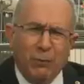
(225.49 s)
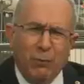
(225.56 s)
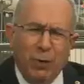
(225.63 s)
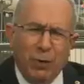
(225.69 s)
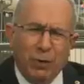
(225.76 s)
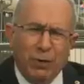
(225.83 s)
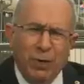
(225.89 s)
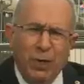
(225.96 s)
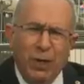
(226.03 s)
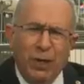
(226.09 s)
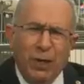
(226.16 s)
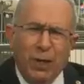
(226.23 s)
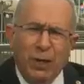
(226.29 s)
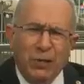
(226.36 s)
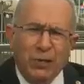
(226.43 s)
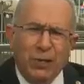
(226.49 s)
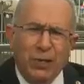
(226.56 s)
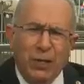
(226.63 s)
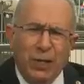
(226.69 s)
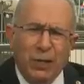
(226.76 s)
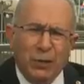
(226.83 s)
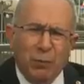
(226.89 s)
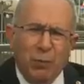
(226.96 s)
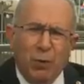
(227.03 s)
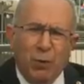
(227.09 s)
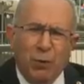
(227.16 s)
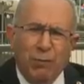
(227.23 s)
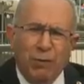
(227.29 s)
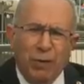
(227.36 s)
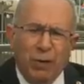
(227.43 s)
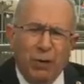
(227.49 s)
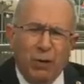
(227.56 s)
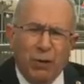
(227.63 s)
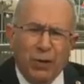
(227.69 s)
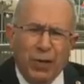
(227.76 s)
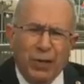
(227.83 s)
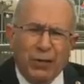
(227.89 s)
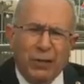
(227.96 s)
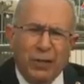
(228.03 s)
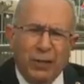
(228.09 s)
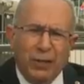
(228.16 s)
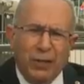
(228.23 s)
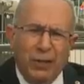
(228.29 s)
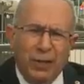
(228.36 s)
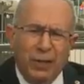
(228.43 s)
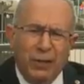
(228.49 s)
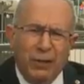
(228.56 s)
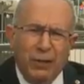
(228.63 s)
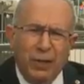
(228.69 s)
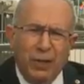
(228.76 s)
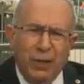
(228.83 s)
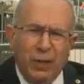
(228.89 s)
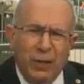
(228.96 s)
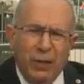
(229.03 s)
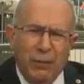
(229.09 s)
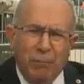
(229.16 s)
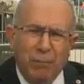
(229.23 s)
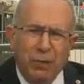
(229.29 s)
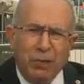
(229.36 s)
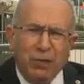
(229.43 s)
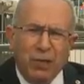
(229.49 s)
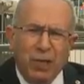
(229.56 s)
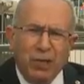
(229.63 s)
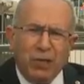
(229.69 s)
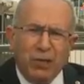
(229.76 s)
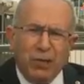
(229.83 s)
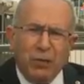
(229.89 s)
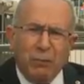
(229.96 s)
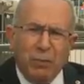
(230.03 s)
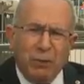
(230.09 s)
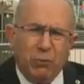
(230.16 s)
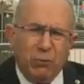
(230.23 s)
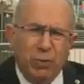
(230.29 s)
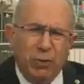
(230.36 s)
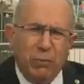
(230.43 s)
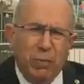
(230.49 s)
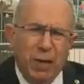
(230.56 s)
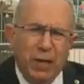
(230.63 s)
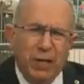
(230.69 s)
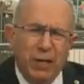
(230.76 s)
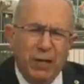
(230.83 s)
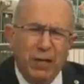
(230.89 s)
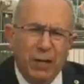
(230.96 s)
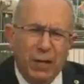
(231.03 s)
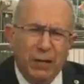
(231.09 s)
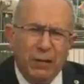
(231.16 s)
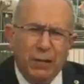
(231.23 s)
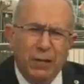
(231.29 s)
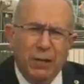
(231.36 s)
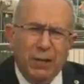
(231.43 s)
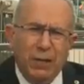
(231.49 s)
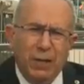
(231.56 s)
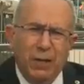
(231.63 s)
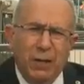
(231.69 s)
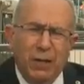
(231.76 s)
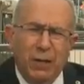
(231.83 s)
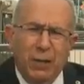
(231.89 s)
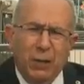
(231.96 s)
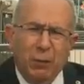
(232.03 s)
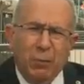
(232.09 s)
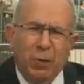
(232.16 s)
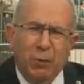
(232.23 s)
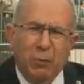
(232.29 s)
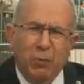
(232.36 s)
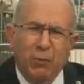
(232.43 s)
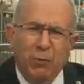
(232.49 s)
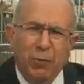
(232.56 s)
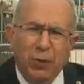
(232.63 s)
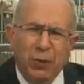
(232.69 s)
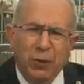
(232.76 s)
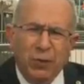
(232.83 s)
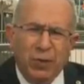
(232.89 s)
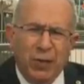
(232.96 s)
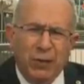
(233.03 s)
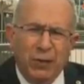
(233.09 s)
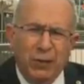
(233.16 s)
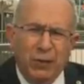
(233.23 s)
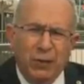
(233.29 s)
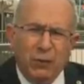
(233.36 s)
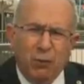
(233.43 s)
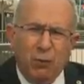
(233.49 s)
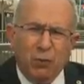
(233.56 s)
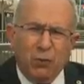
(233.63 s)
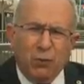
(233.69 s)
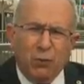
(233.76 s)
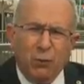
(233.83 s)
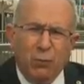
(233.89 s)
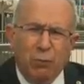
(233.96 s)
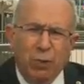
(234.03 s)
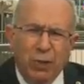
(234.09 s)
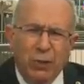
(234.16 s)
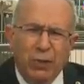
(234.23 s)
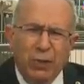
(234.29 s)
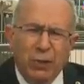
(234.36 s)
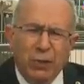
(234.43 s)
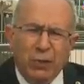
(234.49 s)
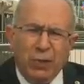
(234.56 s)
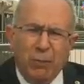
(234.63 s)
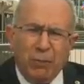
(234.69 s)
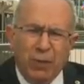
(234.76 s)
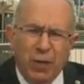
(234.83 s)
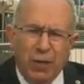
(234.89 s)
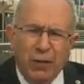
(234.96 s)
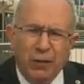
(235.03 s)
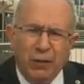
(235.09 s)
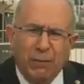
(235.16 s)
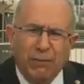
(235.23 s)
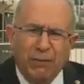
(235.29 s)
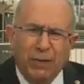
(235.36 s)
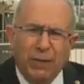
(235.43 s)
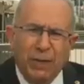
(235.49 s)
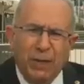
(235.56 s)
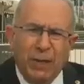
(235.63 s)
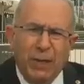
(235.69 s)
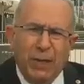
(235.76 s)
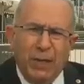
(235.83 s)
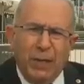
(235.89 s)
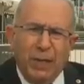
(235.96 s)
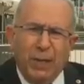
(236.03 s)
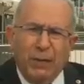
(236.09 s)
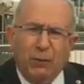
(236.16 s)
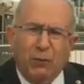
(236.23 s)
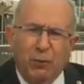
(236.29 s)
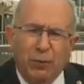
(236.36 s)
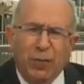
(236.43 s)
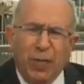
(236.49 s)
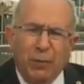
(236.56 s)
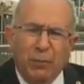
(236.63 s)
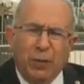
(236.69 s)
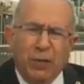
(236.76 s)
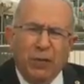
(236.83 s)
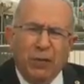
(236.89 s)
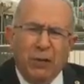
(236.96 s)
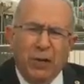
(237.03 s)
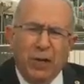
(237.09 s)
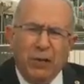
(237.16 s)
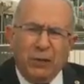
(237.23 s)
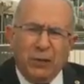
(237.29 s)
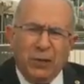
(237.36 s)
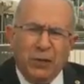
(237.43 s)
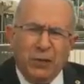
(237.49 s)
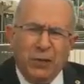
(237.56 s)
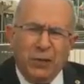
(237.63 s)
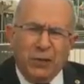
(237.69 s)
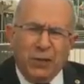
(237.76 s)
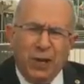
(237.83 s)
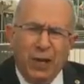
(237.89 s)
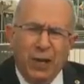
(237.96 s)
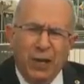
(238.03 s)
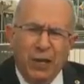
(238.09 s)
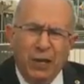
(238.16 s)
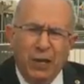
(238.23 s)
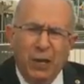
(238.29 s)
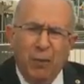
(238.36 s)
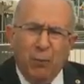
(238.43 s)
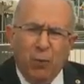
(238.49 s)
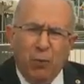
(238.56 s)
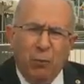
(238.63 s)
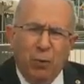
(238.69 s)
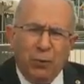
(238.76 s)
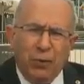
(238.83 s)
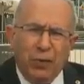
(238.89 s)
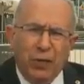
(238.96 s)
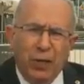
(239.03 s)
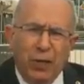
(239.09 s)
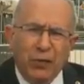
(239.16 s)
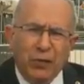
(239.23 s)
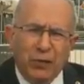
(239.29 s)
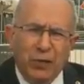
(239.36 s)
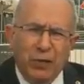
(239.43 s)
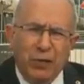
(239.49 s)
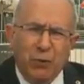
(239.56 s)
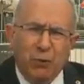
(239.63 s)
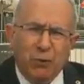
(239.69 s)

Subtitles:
of the world. Algeria is moreover conducting the mediation between Mali and rebel movements, and it is also building some kind of good neighborly relation in the Sahel, promoting national